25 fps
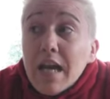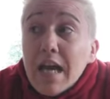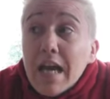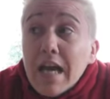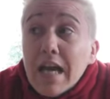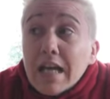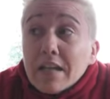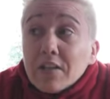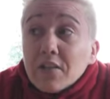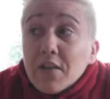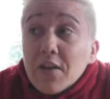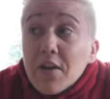
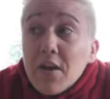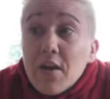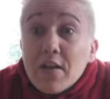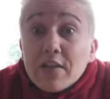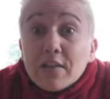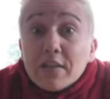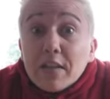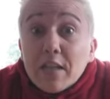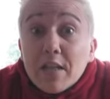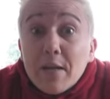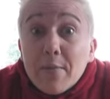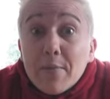And I know
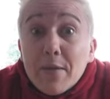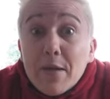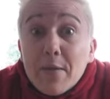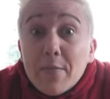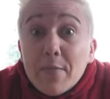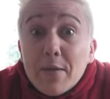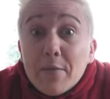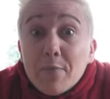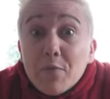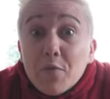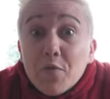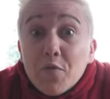it's going to be a
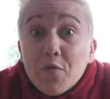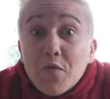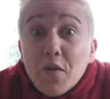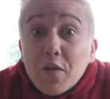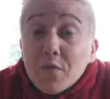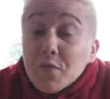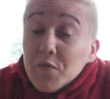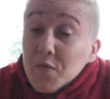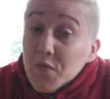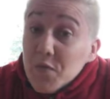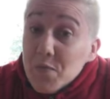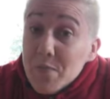bit more
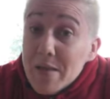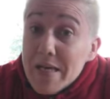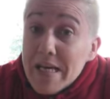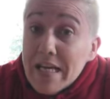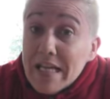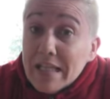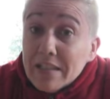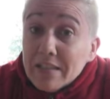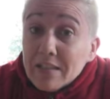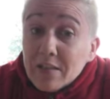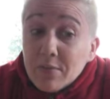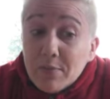fun for
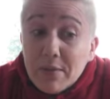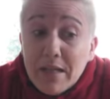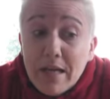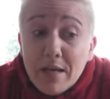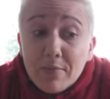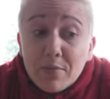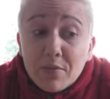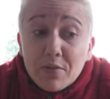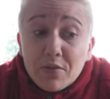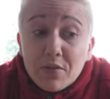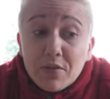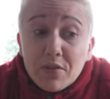me to be
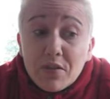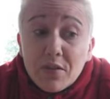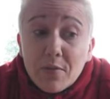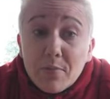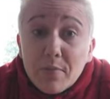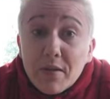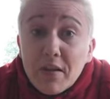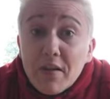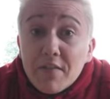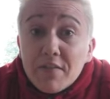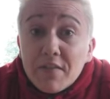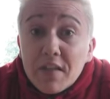able to do a
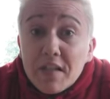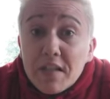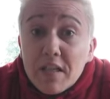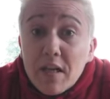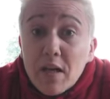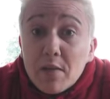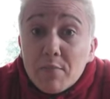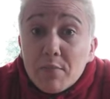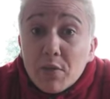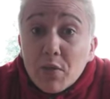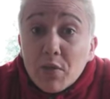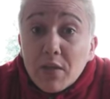bit of
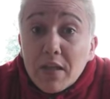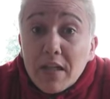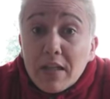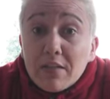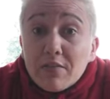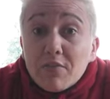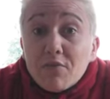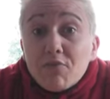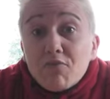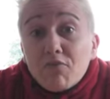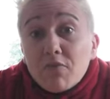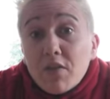video
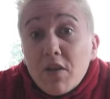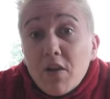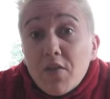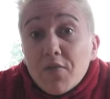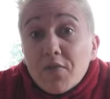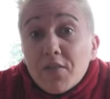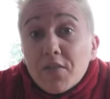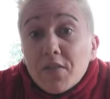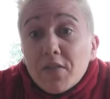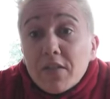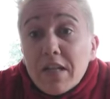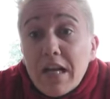blogging
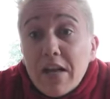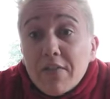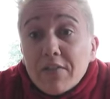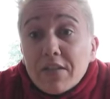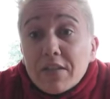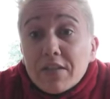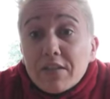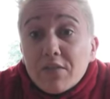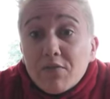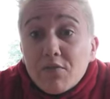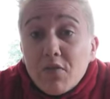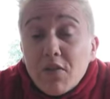rather than
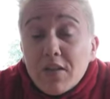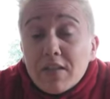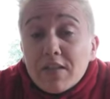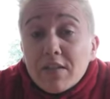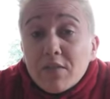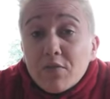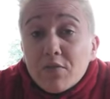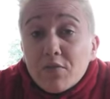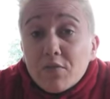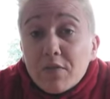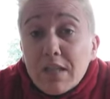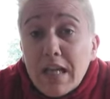having to write it
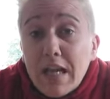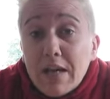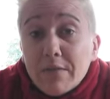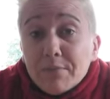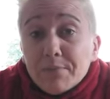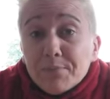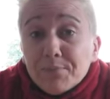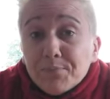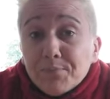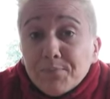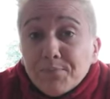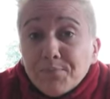all
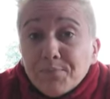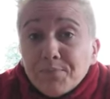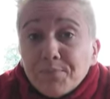down.